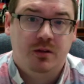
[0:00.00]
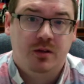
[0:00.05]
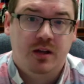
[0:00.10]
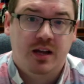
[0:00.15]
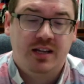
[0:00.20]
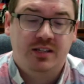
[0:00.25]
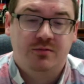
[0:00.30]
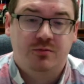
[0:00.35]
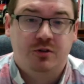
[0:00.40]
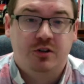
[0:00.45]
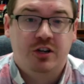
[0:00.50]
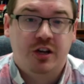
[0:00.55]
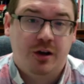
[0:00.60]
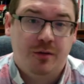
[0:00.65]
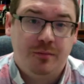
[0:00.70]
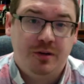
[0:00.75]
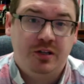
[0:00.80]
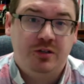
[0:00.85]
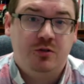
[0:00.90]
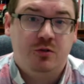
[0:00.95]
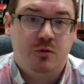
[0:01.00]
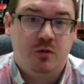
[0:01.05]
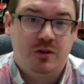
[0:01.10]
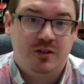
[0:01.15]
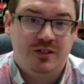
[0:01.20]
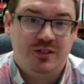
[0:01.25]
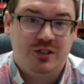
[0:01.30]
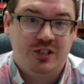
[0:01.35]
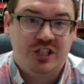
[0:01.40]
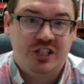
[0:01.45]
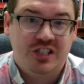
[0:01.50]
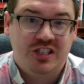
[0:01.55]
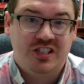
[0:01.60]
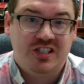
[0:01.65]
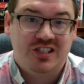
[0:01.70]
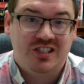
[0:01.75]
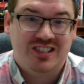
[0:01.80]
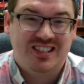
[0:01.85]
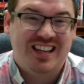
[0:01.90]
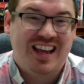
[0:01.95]
as we're coming towards
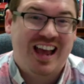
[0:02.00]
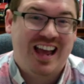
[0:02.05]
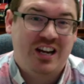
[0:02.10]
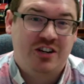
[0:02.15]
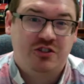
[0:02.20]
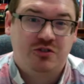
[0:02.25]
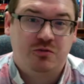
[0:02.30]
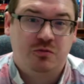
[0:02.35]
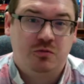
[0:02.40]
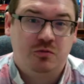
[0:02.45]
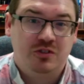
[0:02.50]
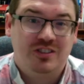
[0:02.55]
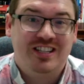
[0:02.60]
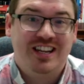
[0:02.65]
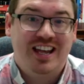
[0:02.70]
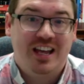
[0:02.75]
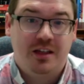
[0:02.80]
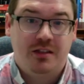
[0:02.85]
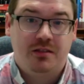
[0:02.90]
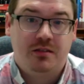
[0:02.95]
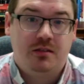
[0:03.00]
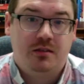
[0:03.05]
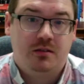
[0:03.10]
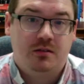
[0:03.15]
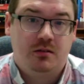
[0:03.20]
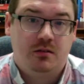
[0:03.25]
Jesus' actual death,